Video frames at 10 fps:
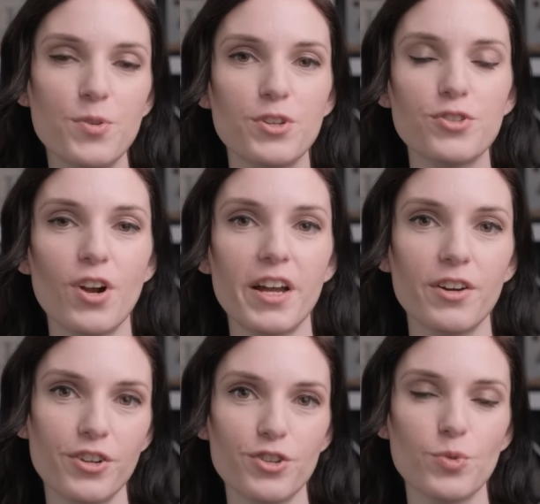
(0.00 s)
can try
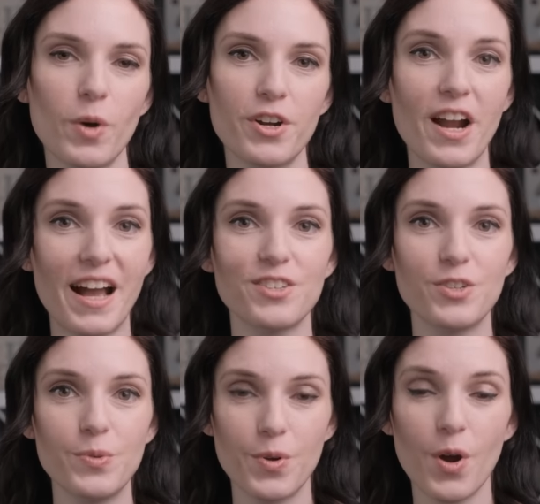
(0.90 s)
on your sweater as
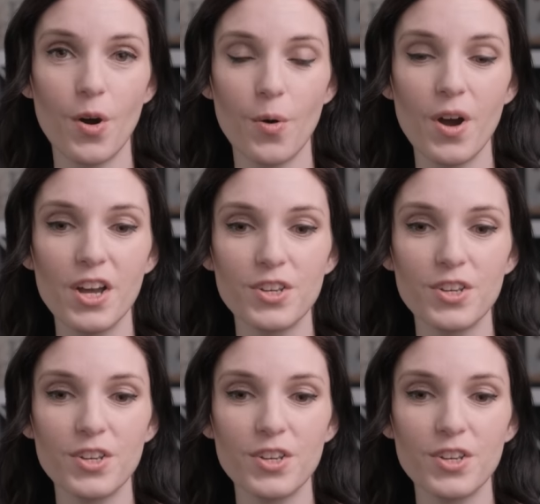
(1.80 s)
you go.